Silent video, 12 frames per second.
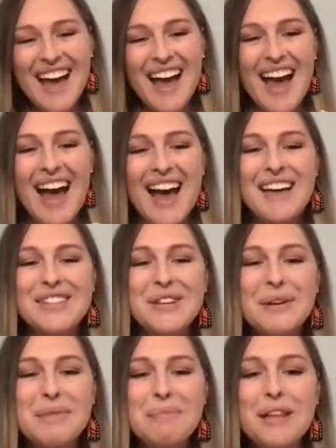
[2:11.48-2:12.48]
To
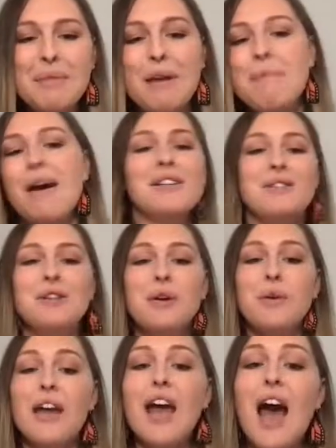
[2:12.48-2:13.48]
complete my master's
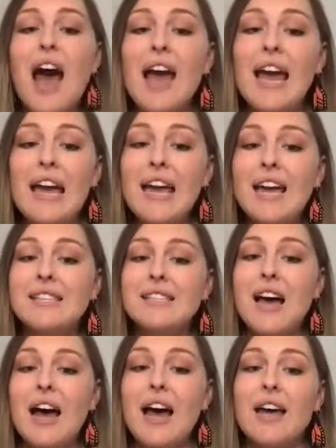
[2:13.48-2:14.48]
degree,
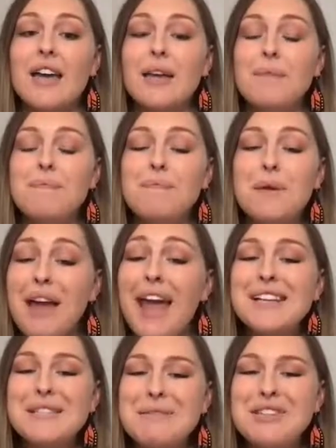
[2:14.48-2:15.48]
my
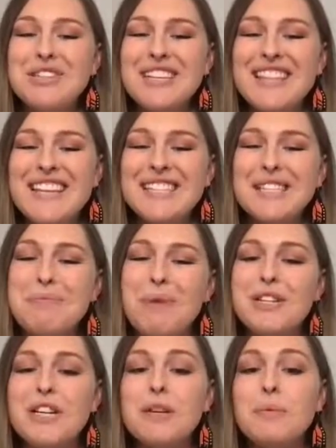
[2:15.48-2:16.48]
exhibition thesis
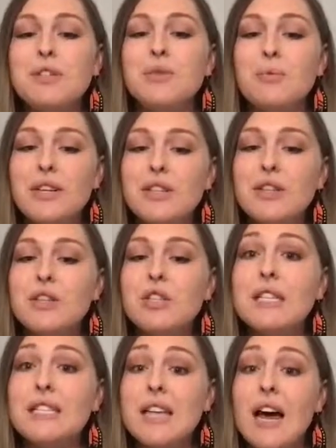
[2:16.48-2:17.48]
project was to research,
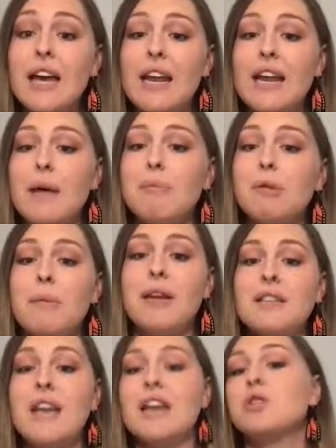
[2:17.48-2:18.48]
design, and
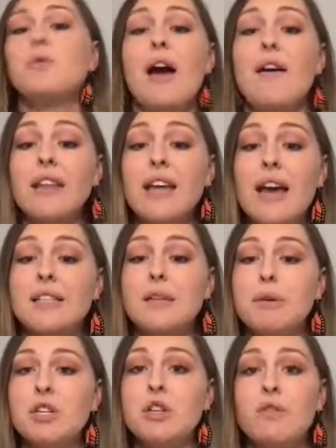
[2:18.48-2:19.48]
implement a traveling
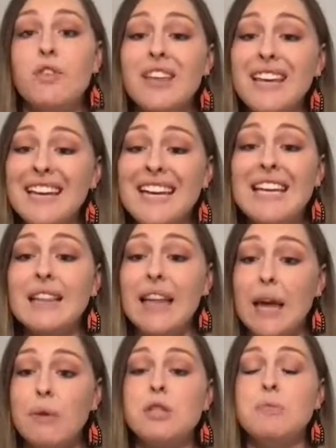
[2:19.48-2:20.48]
exhibition for the Canadian
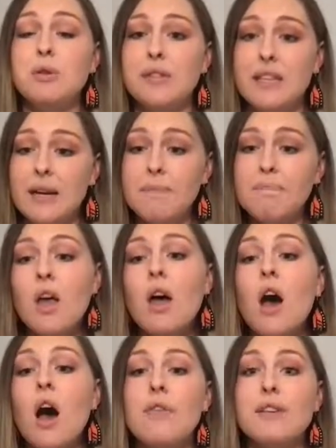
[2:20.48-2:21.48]
Language Museum
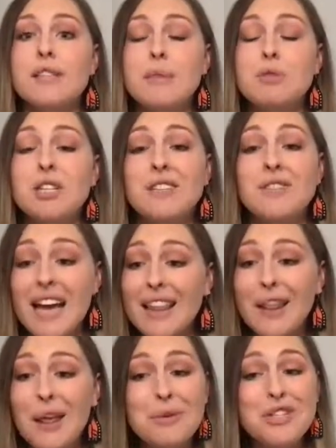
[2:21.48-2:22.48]
on the subject of sign
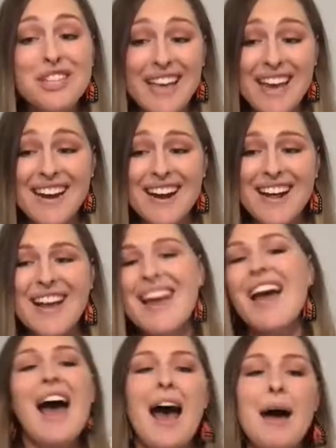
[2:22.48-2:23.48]
language in Canada.
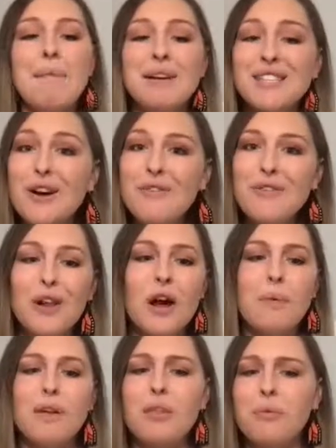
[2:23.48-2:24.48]
Myself, along
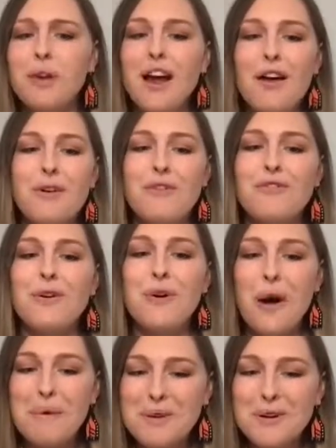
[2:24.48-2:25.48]
with 3 other
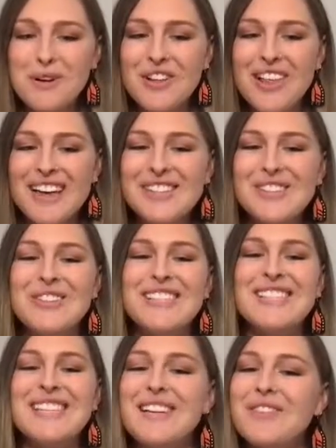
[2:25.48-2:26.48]
phenomenal
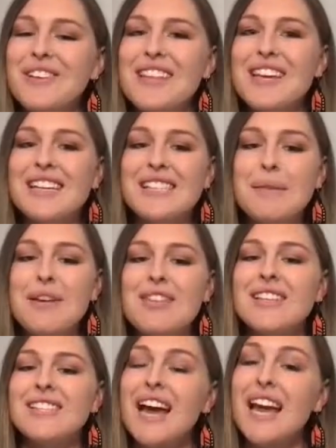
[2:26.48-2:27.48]
students, delivered the exhibit,
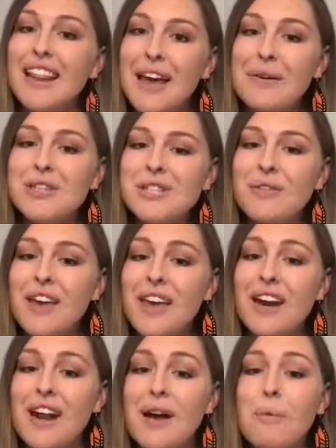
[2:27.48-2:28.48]
The Sign Languages of
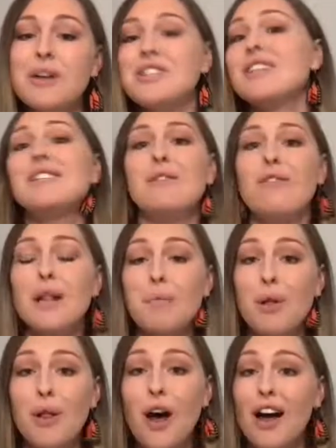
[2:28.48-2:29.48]
Canada, which is
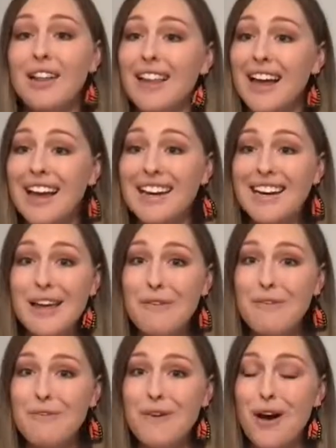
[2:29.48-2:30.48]
available online
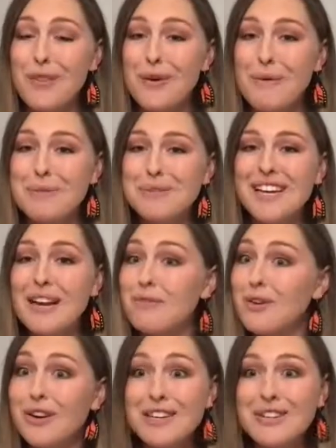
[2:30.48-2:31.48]
on their website if
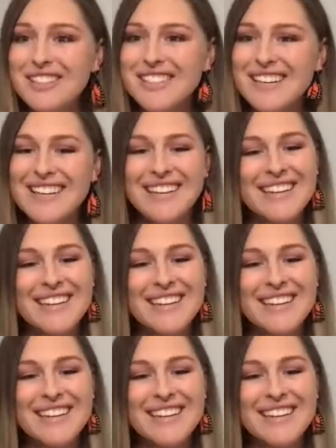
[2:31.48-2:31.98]
you're interested.